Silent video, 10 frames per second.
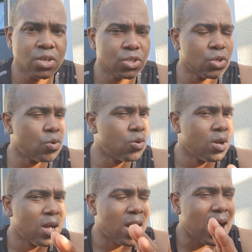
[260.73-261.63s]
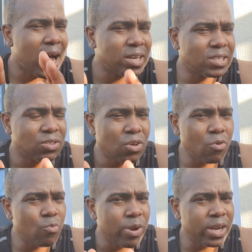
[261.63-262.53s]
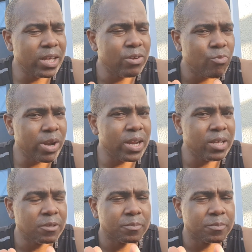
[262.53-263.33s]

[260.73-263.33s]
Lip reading: So I did not really